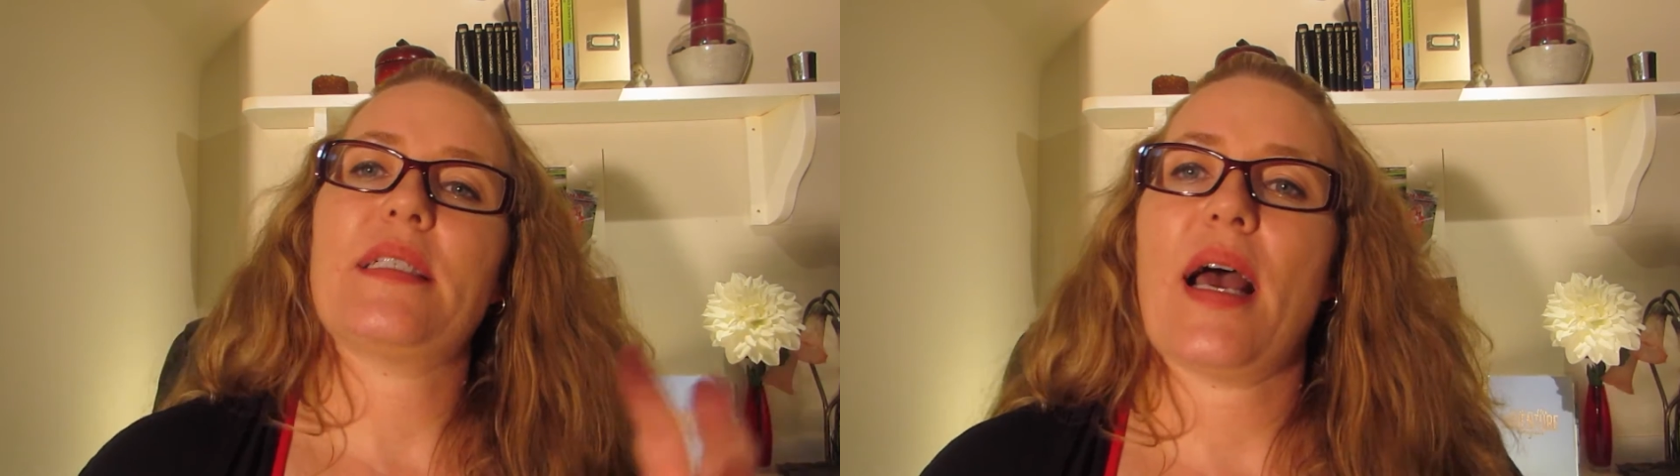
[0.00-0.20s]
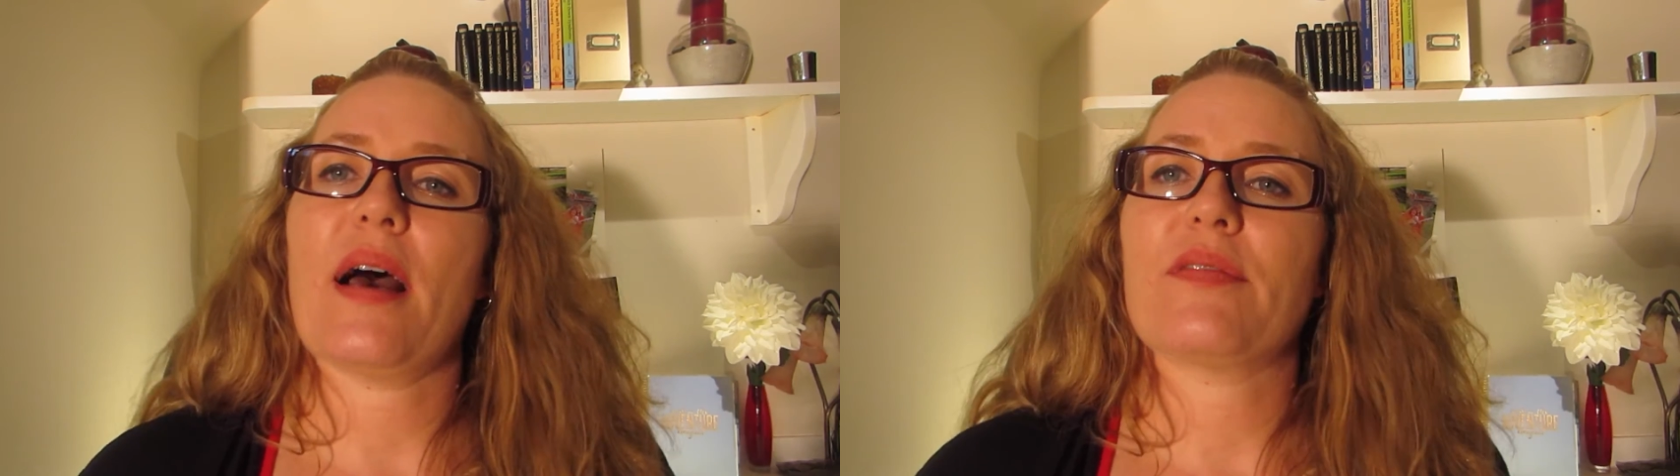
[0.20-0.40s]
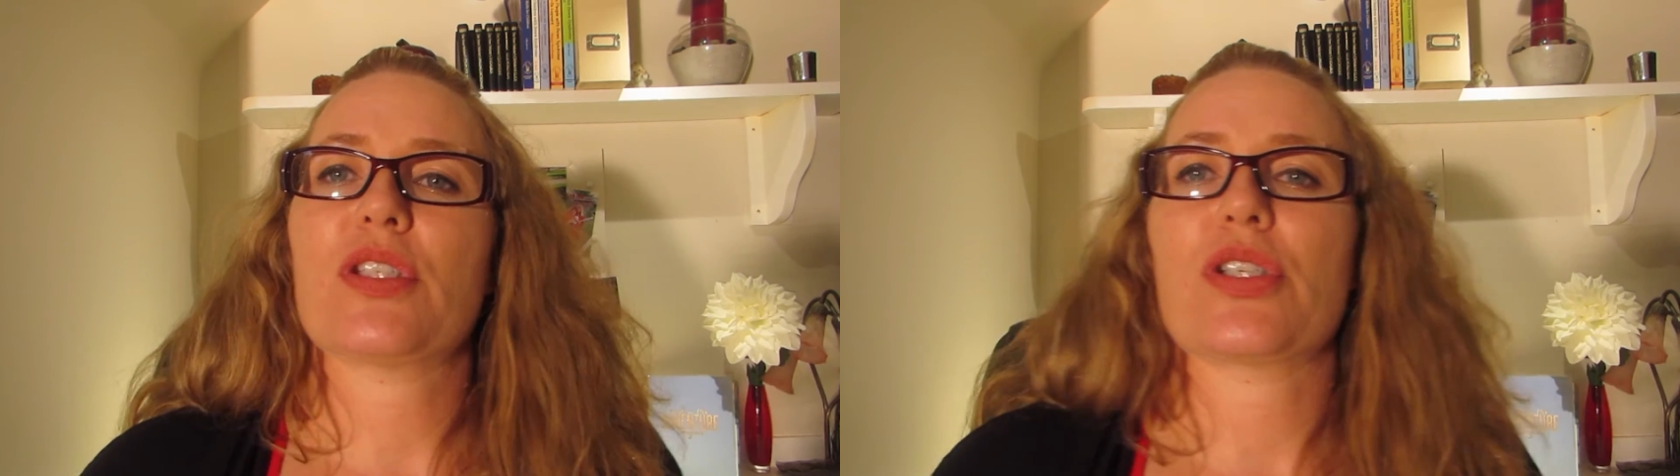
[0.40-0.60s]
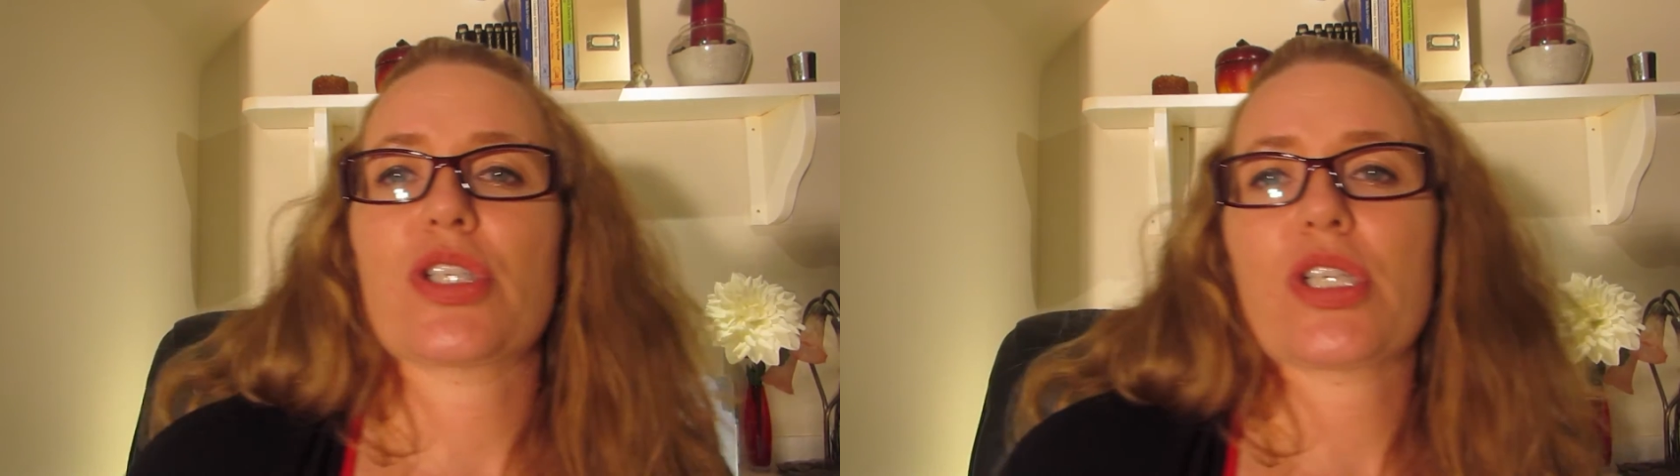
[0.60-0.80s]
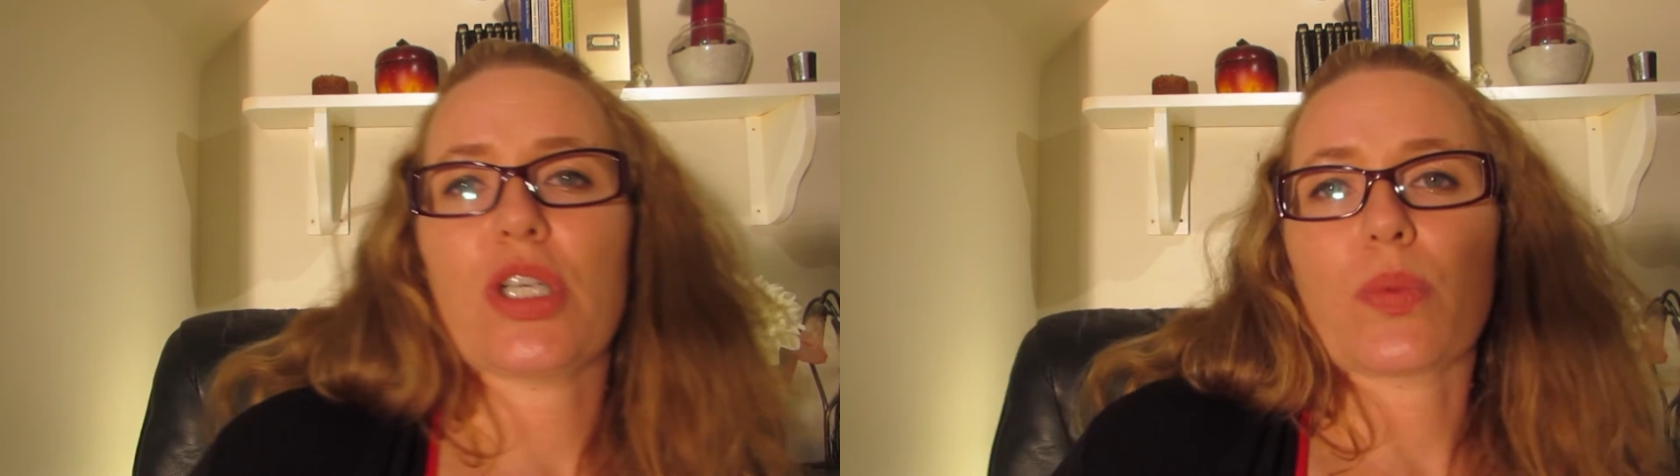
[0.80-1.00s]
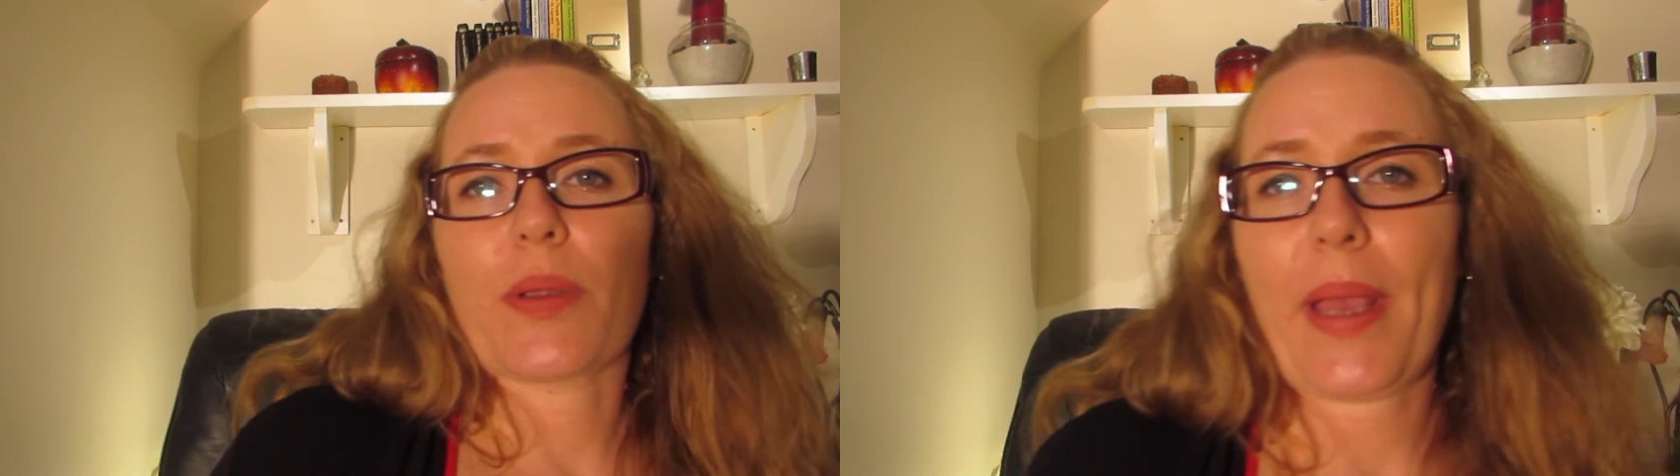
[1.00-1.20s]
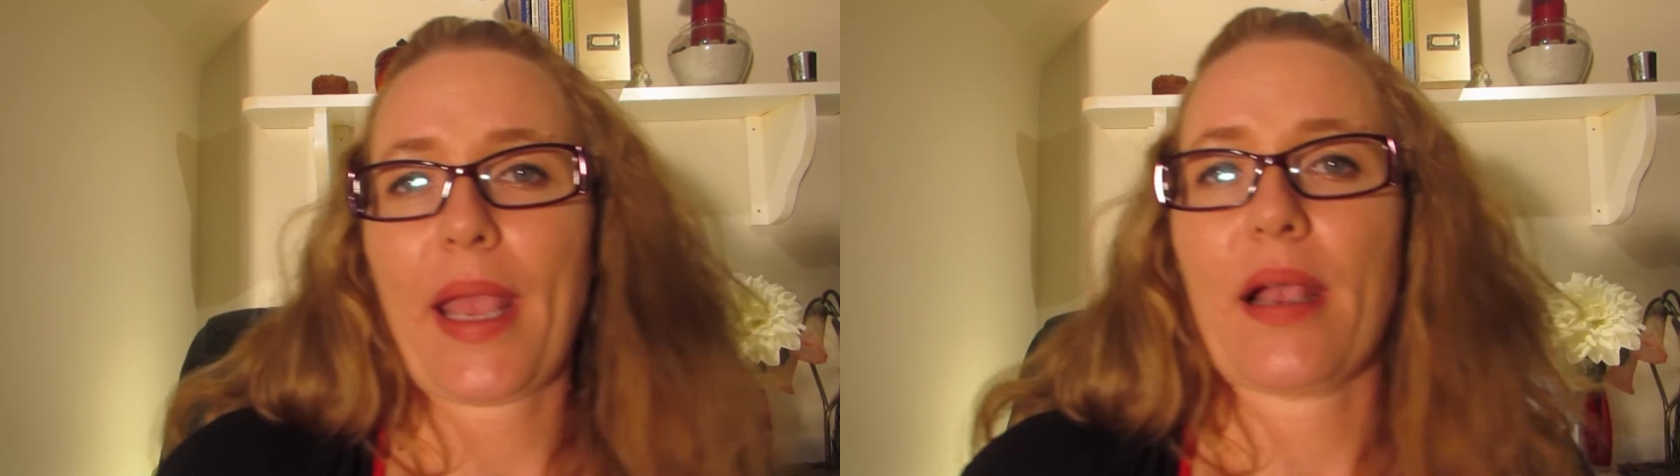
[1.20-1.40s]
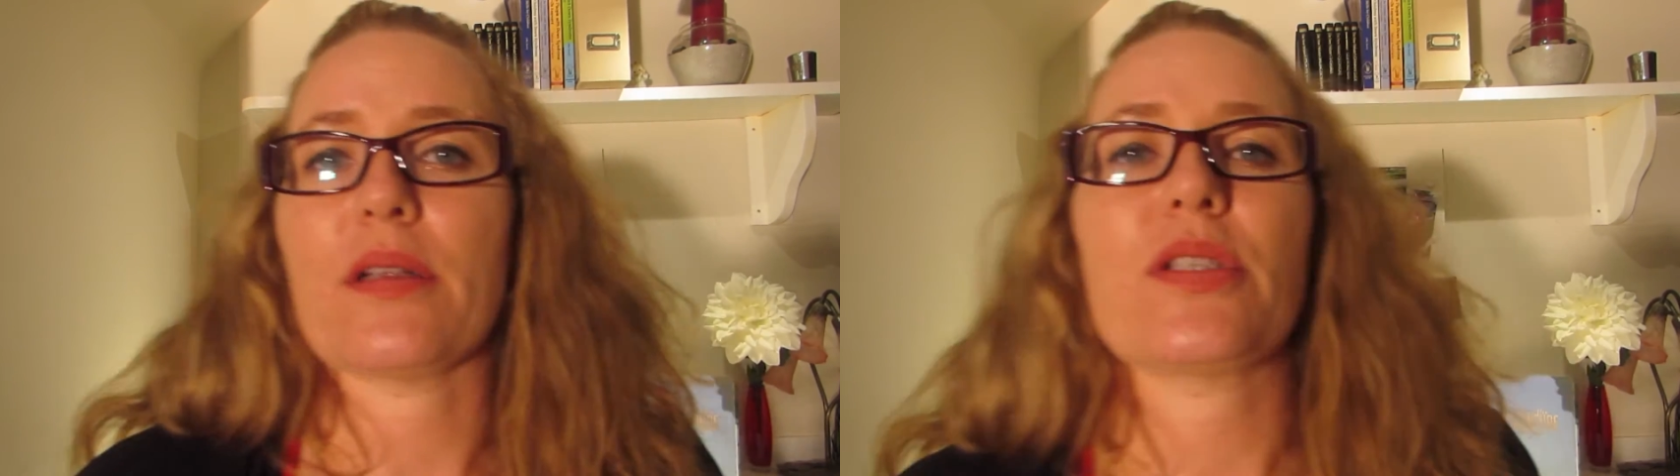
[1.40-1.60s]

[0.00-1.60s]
to have a surgical repair.